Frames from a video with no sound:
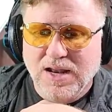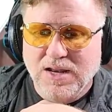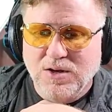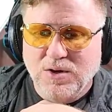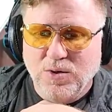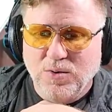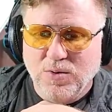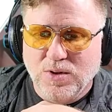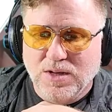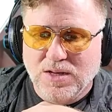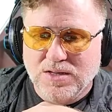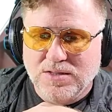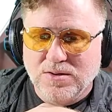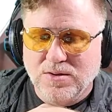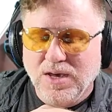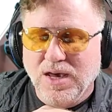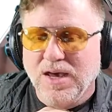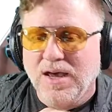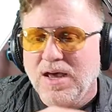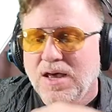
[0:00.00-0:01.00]
to do this.
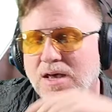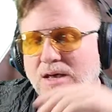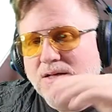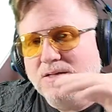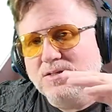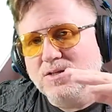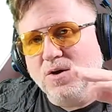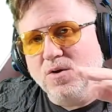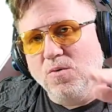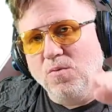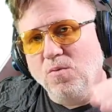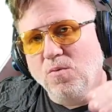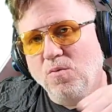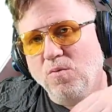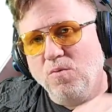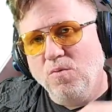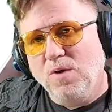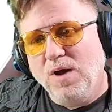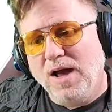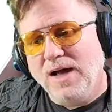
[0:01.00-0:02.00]
Okay,
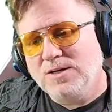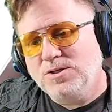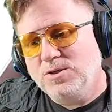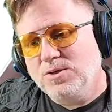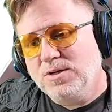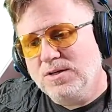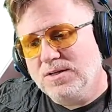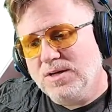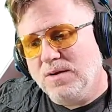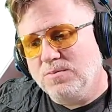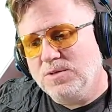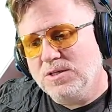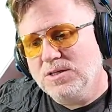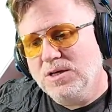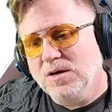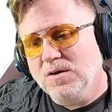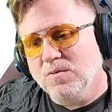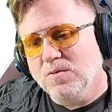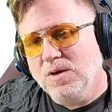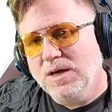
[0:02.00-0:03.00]
so as you can, I'm just
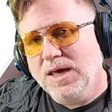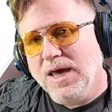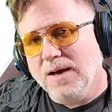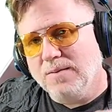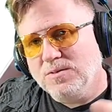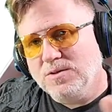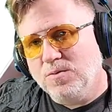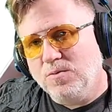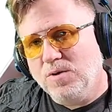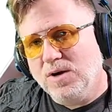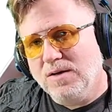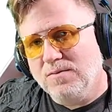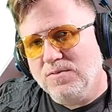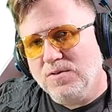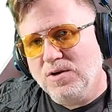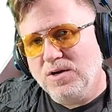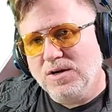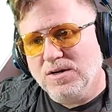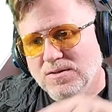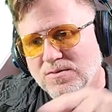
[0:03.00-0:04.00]
going to recap. So what I've
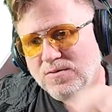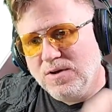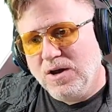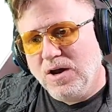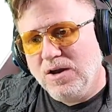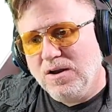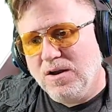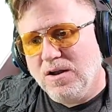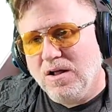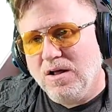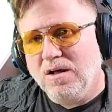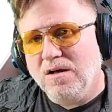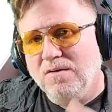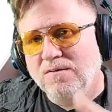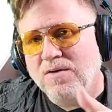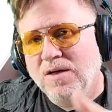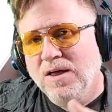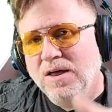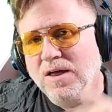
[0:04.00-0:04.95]
done is cut it off.